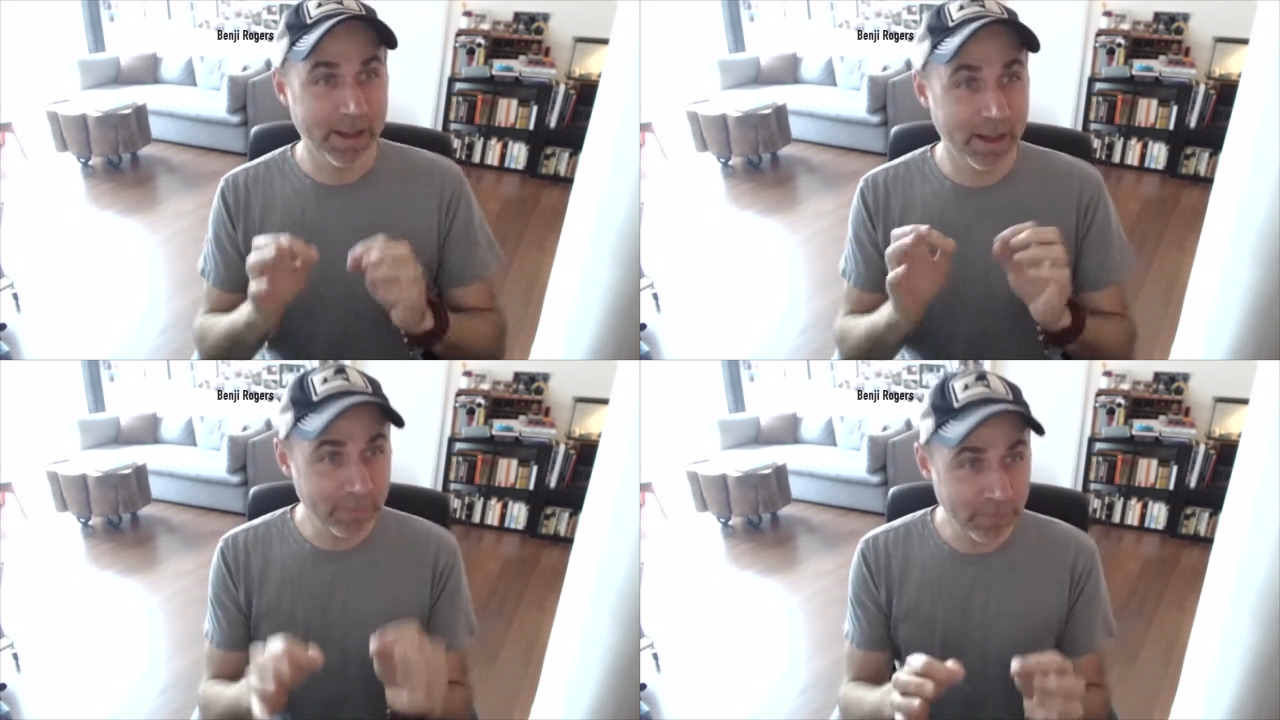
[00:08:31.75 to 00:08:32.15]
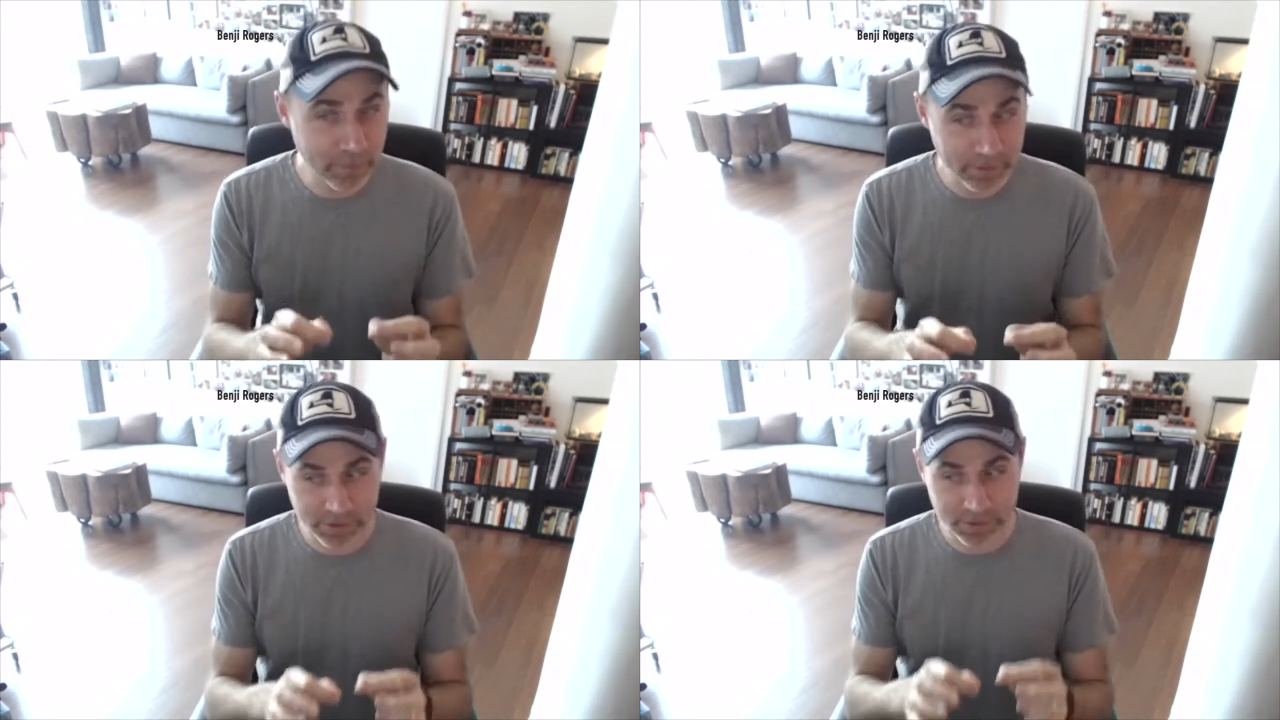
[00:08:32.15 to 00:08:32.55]

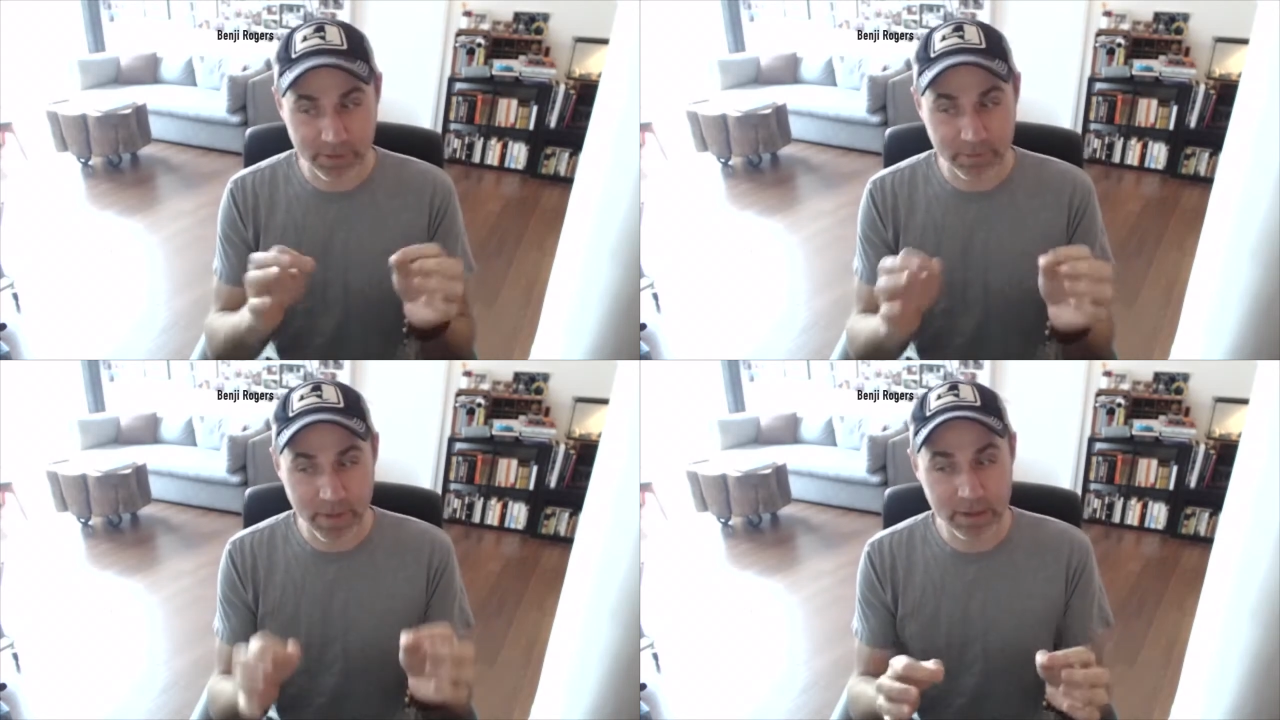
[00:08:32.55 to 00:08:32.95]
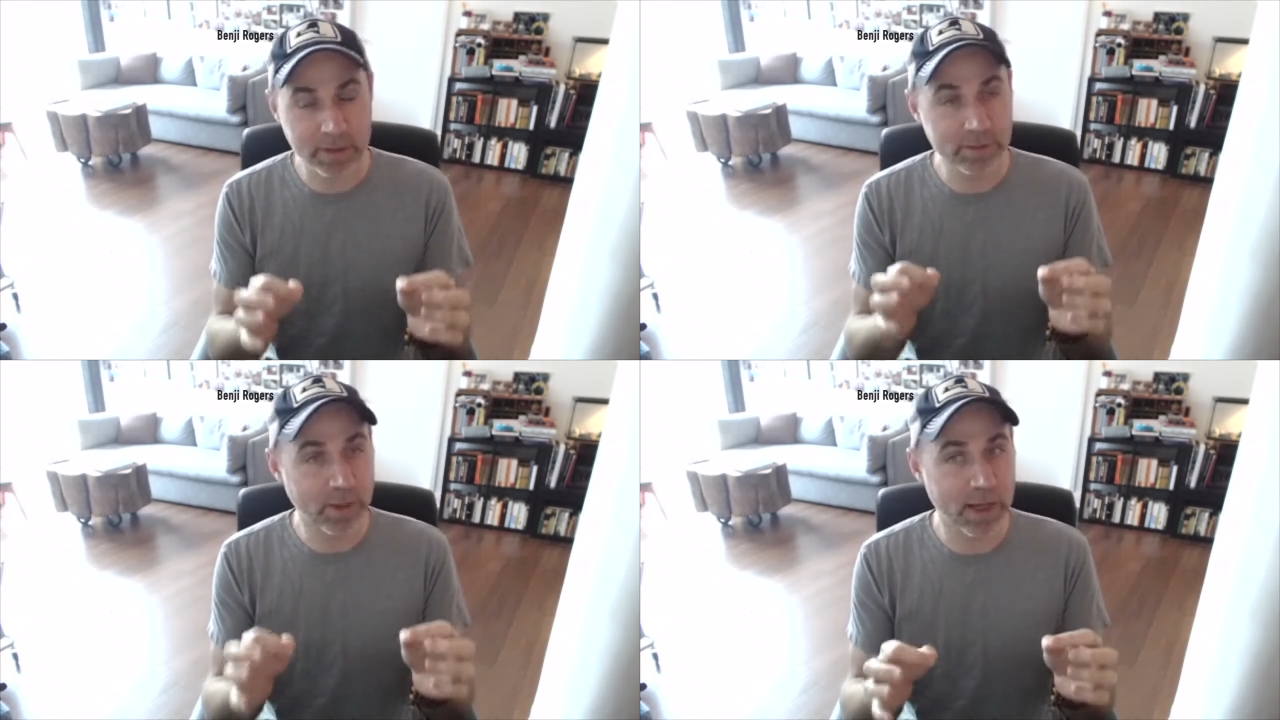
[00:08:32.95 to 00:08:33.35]
influencers that make
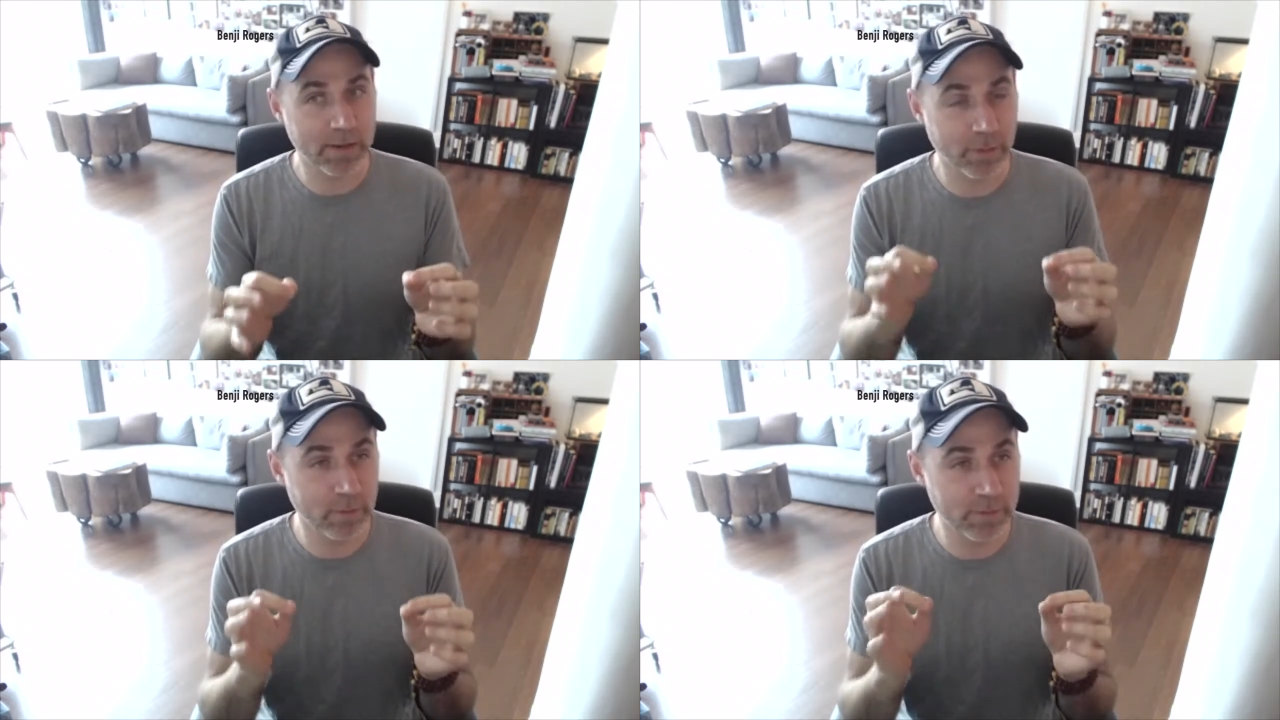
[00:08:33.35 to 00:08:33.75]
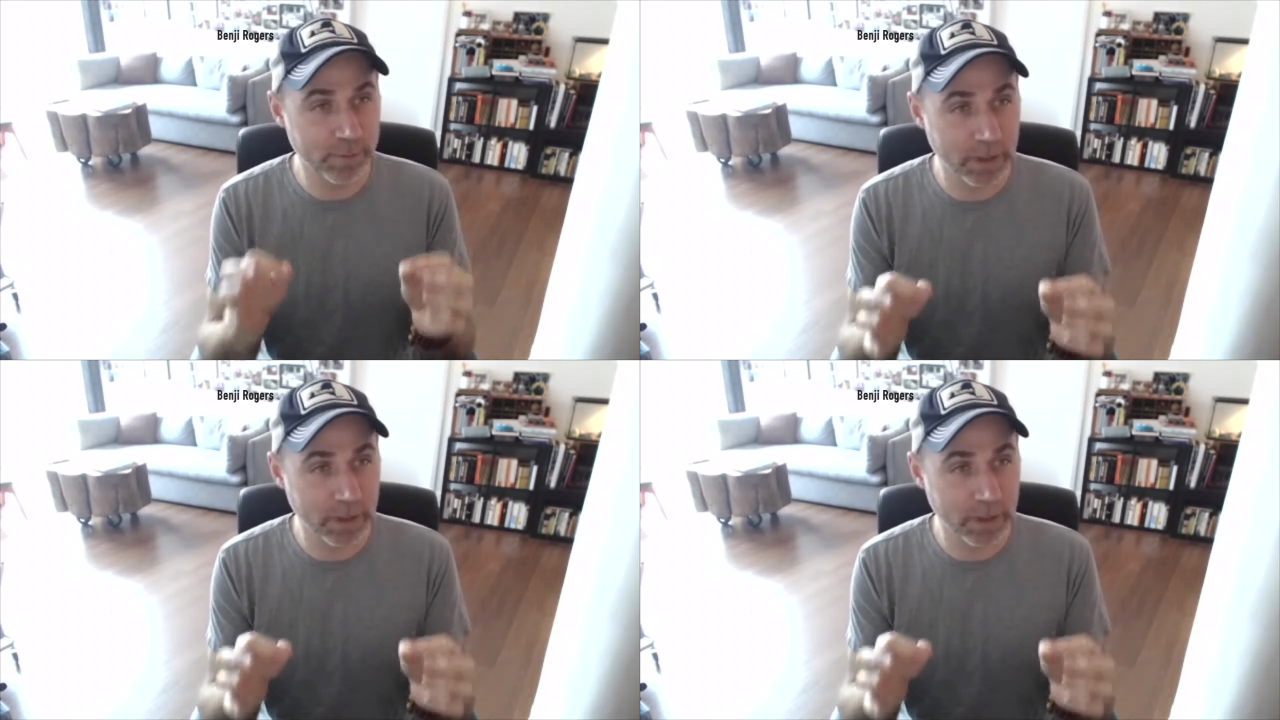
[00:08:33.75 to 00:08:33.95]
these platforms